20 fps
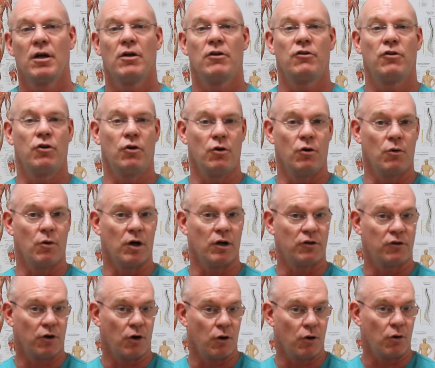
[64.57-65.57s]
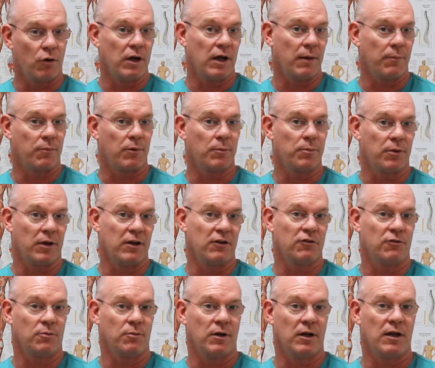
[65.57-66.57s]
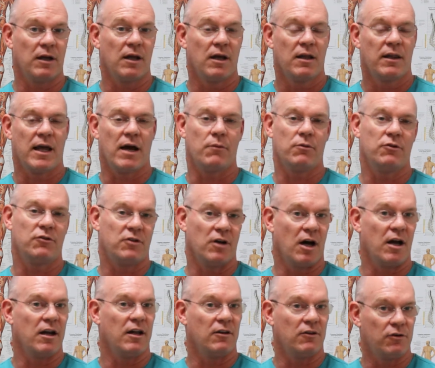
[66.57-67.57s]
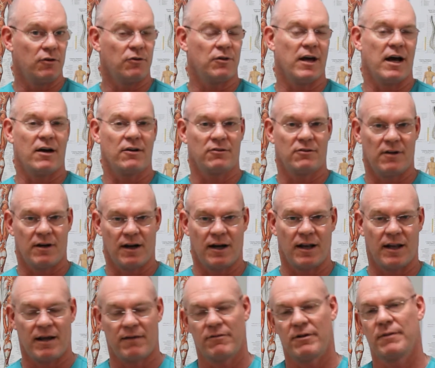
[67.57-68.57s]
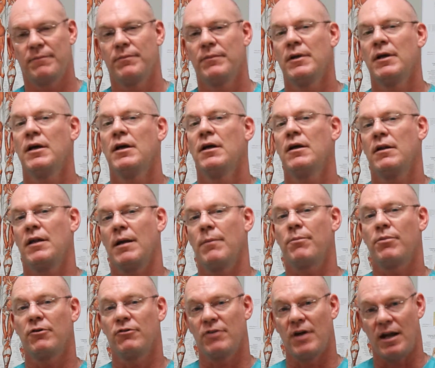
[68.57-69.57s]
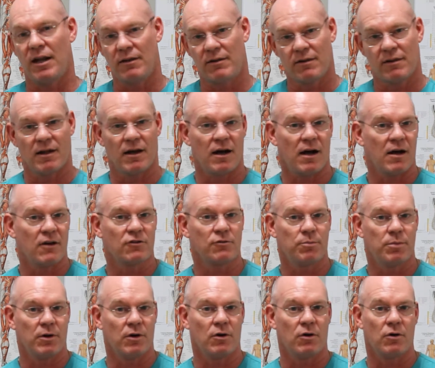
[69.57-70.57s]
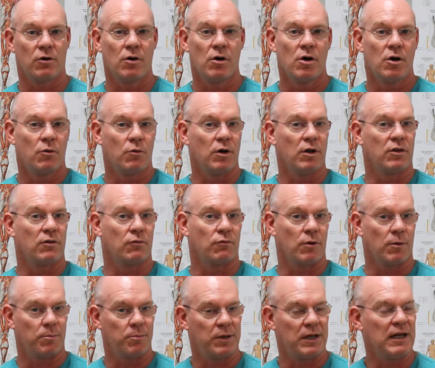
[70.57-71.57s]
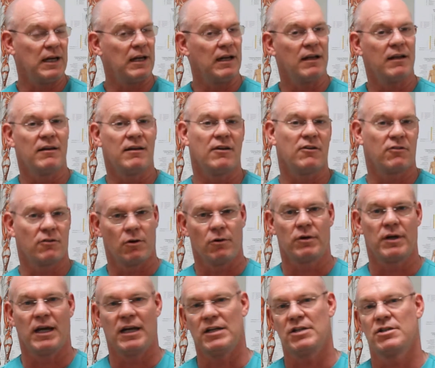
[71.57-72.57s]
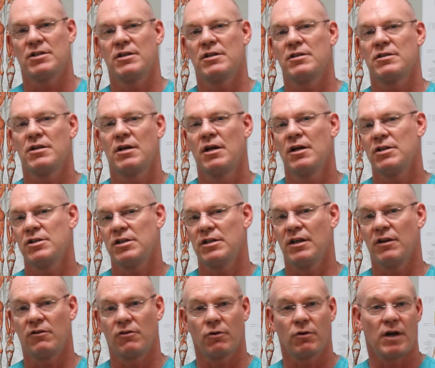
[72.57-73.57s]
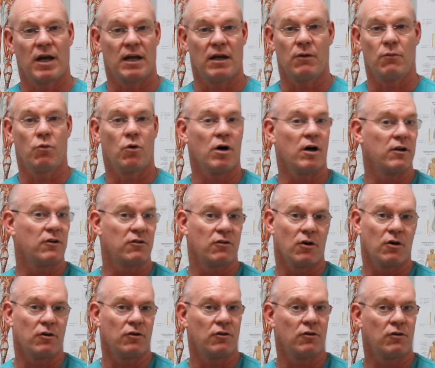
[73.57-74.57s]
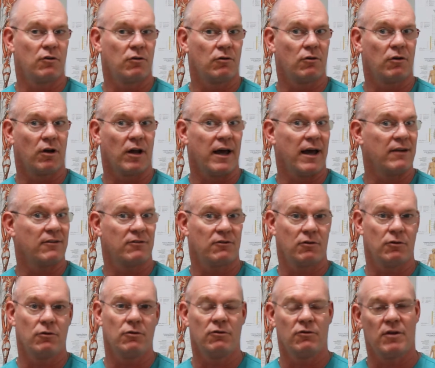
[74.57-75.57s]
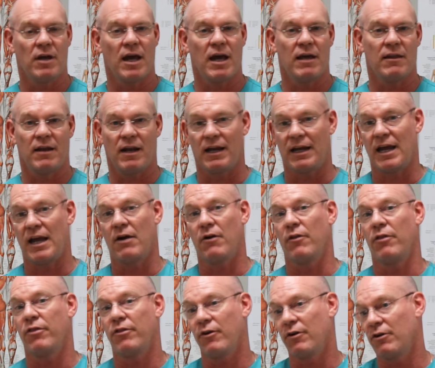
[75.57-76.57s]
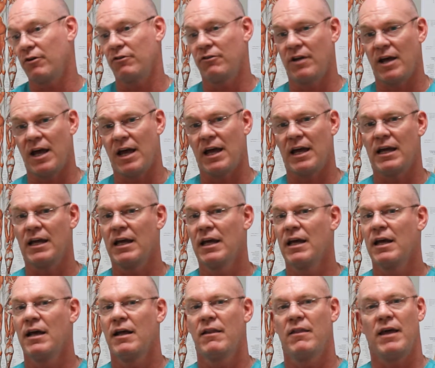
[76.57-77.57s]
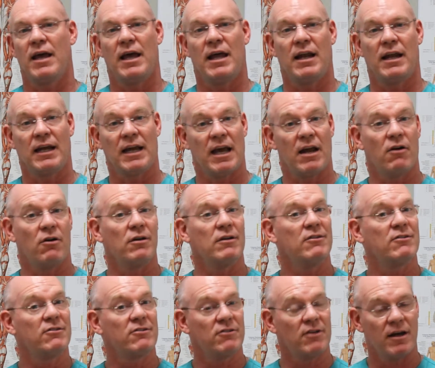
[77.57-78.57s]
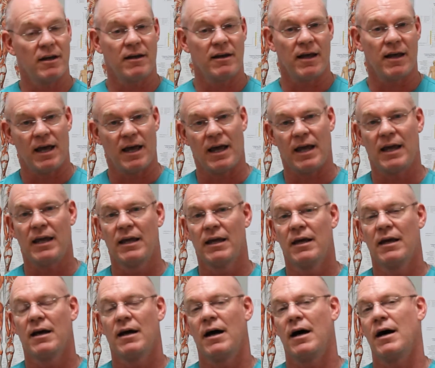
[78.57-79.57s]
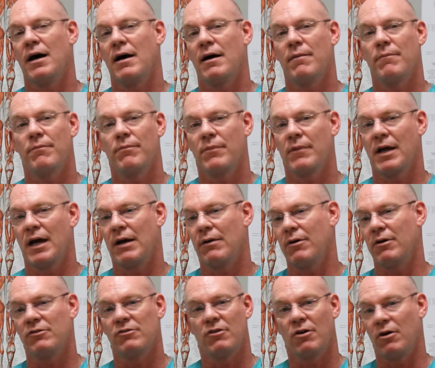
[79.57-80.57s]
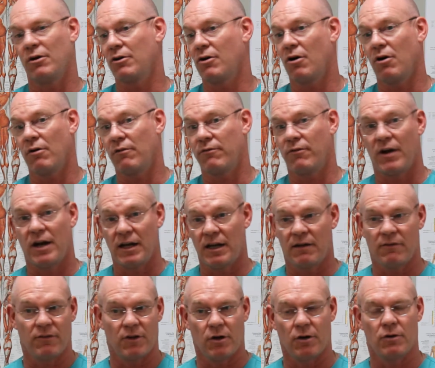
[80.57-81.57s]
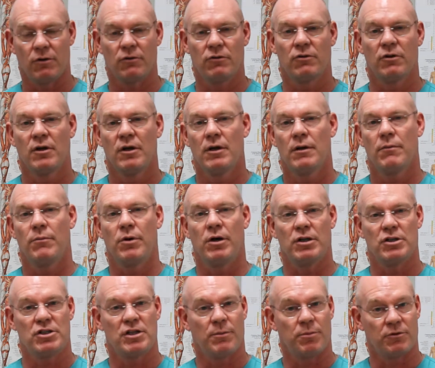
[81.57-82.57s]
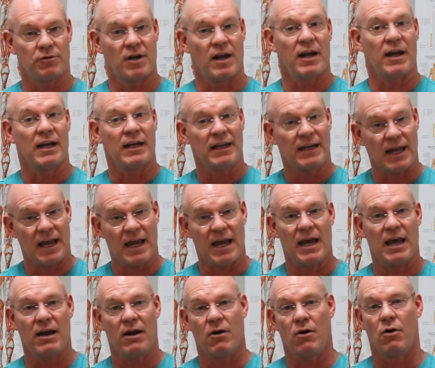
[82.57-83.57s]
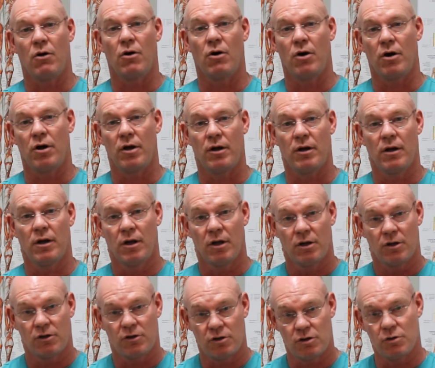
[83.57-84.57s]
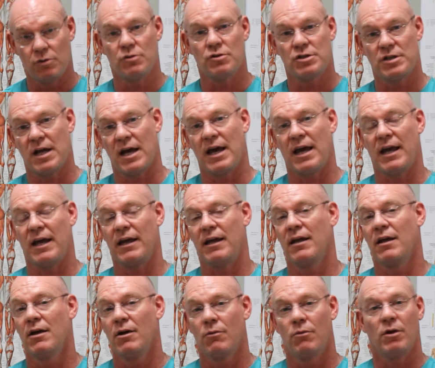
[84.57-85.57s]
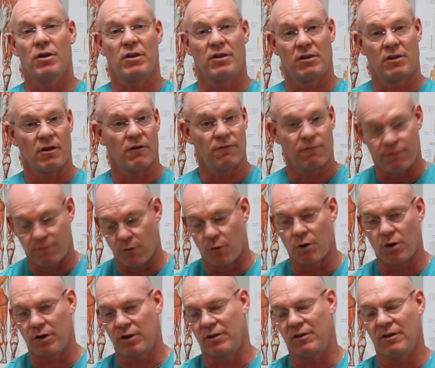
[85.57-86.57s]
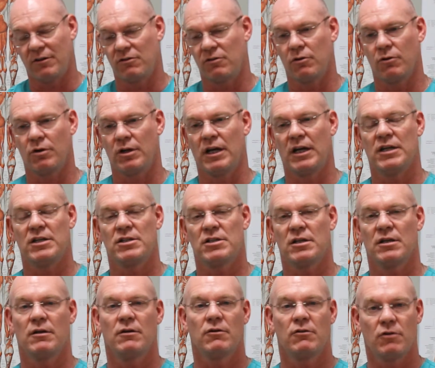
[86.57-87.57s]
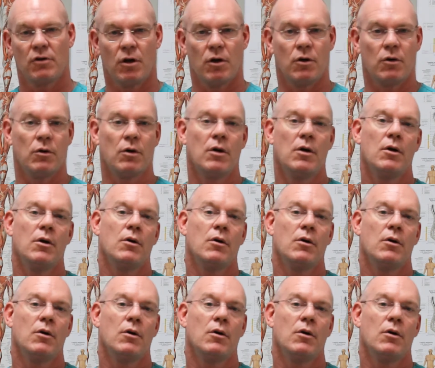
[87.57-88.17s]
to a total hip replacement that was done in 2011. They presented to the hospital with repeated dislocations. She dislocated once on last Tuesday, then again on Thursday, then again on Sunday. I wasn't on call for any of those, but she presented again on Tuesday with the fourth dislocation. So